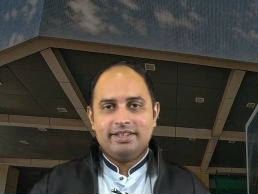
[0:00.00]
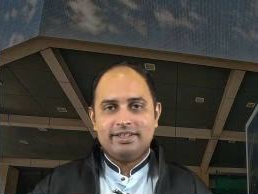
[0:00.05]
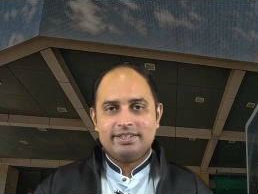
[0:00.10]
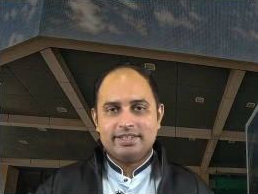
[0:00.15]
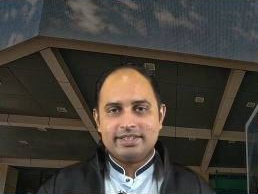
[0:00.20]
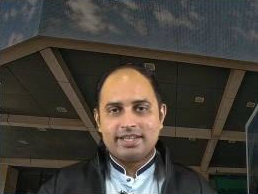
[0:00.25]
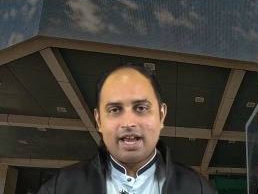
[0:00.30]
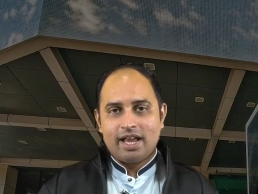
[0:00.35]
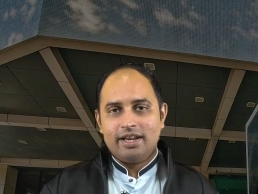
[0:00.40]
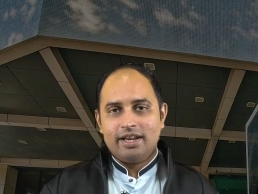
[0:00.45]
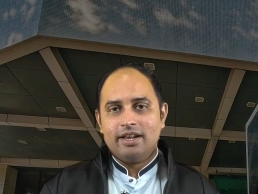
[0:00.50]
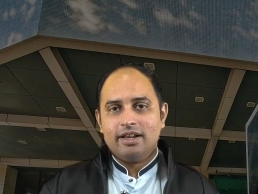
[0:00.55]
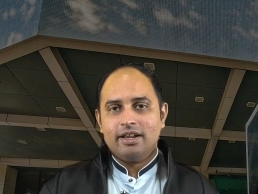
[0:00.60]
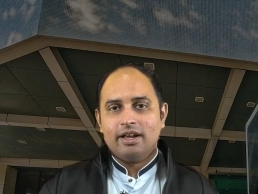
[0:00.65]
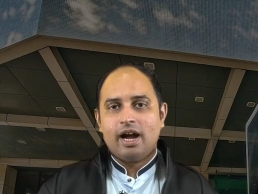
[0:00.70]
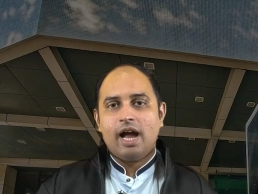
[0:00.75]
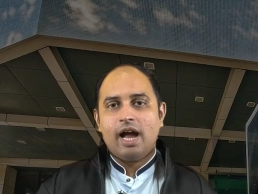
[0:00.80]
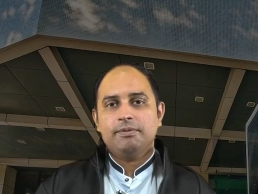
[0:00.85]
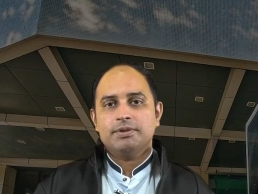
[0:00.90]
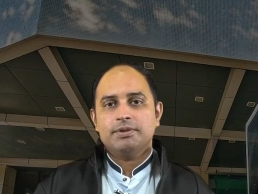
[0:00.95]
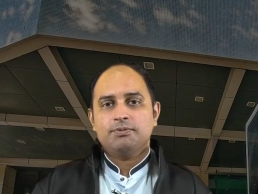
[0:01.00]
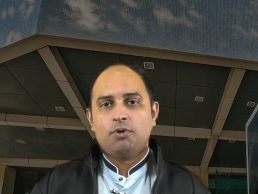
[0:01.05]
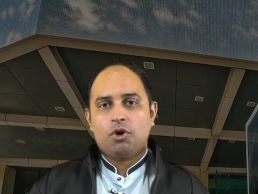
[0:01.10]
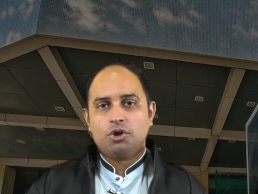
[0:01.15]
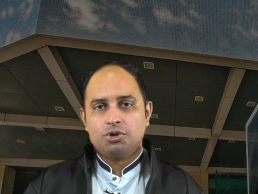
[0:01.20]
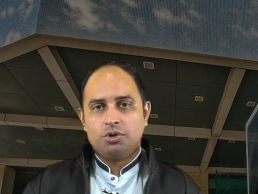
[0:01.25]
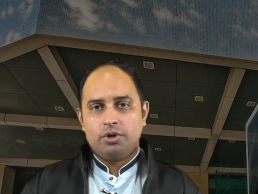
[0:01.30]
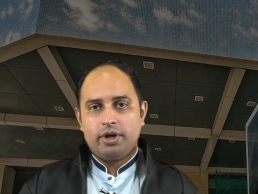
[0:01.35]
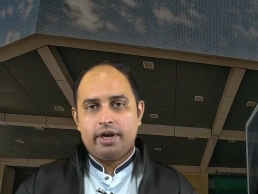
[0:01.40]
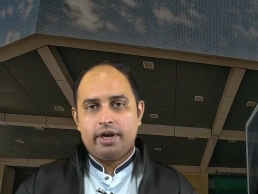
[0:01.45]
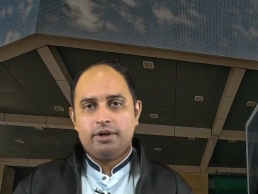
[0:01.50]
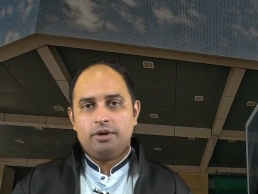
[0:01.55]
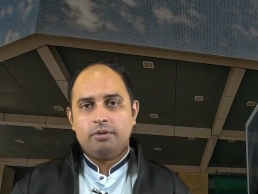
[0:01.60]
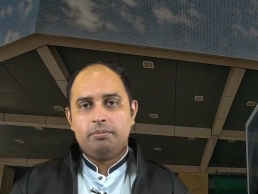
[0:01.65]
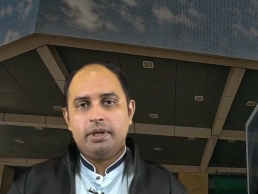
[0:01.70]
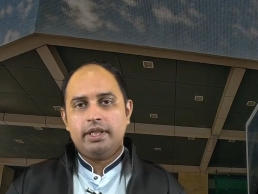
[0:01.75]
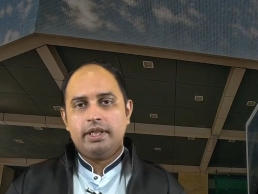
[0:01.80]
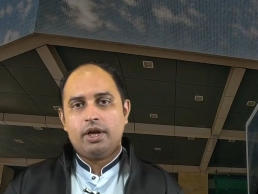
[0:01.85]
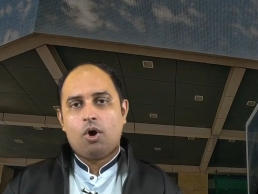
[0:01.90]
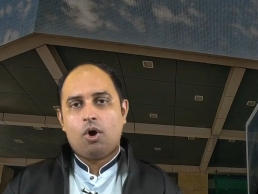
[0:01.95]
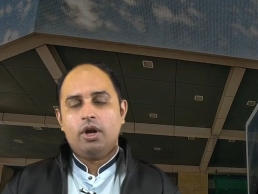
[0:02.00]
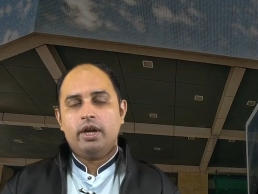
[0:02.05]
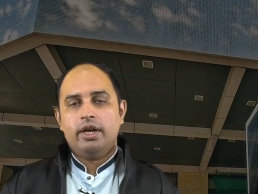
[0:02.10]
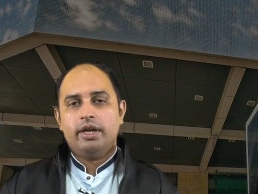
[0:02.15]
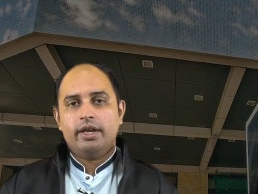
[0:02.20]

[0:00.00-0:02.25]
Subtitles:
this is Anil. I was fortunate to be the All